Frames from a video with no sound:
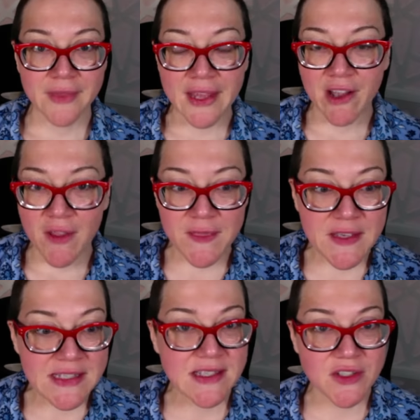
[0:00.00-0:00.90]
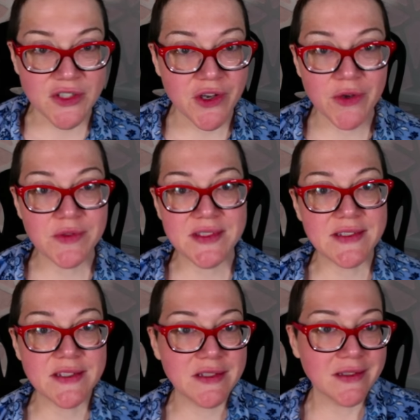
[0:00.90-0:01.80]
Like on this
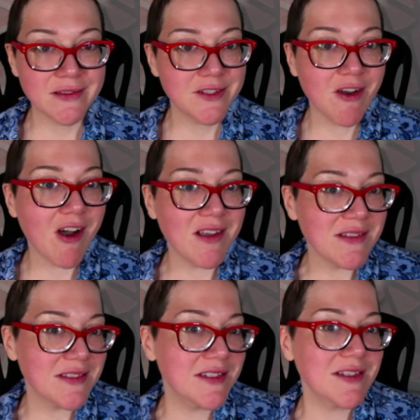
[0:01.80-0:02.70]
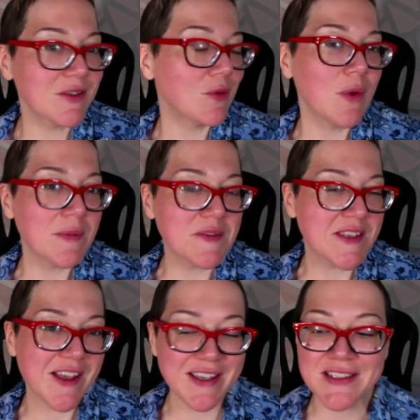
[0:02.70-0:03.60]
Dozzt, Dozzt
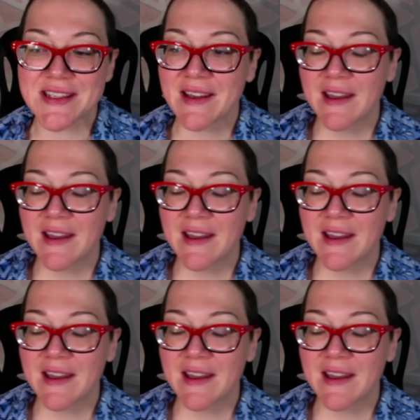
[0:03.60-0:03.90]
website,